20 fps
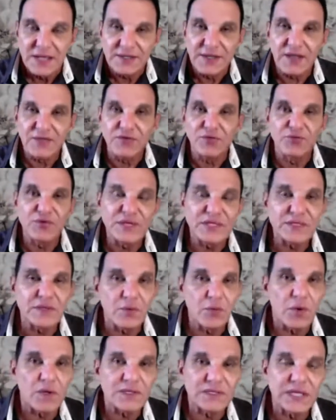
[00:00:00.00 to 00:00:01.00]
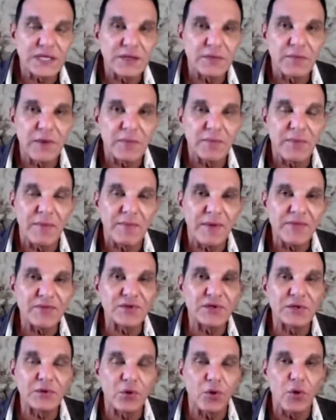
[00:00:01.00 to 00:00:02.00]
Now, the reason why I was telling about my
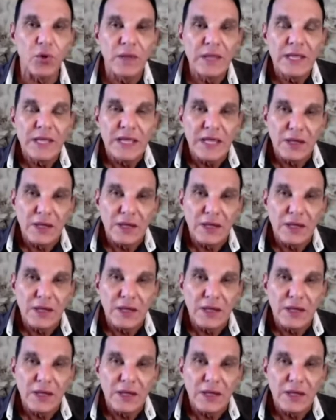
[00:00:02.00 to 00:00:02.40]
mother in law,